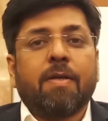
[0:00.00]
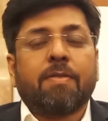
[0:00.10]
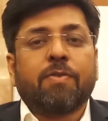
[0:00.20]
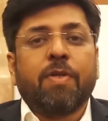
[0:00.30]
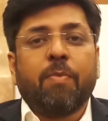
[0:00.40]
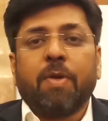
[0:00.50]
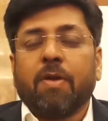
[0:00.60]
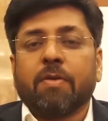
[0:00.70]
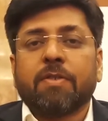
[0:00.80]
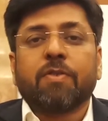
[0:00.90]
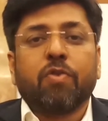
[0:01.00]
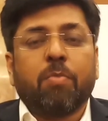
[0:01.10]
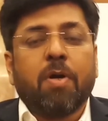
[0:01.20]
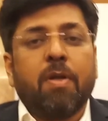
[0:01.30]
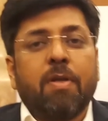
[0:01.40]
So today we are launching
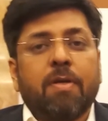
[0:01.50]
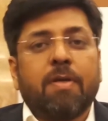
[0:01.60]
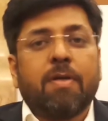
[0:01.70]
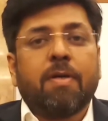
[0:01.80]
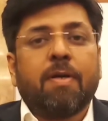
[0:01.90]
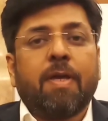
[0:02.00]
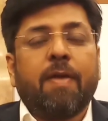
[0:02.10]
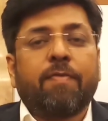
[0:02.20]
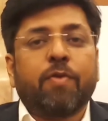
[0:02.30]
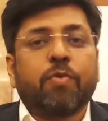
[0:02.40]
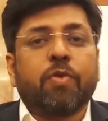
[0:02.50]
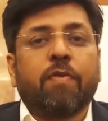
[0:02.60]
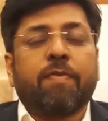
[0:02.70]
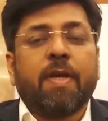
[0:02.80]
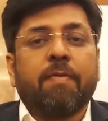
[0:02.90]
two models,
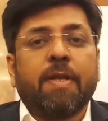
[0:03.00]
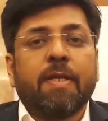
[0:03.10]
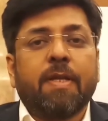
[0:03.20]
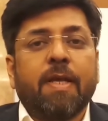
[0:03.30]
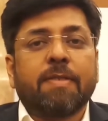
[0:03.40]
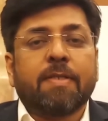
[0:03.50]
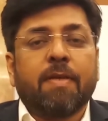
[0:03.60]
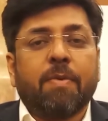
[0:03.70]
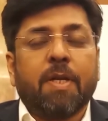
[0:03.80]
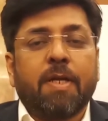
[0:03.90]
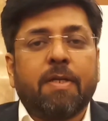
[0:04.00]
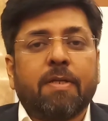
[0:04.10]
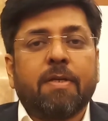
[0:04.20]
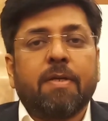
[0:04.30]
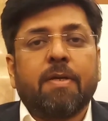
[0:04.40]
F2O5 and S11
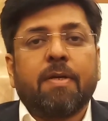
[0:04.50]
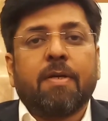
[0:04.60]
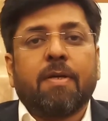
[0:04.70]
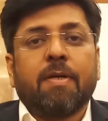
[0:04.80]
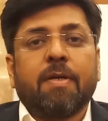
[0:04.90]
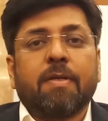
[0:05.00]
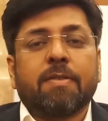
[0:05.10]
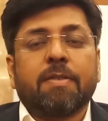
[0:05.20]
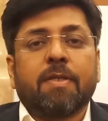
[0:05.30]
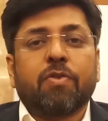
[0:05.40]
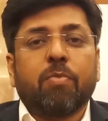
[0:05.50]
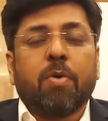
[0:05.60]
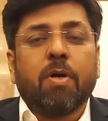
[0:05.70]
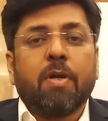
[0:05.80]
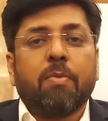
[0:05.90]
Lite. These are two
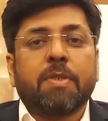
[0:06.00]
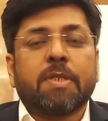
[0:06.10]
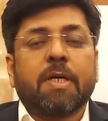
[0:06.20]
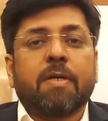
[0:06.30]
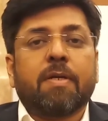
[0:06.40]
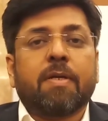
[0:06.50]
models which are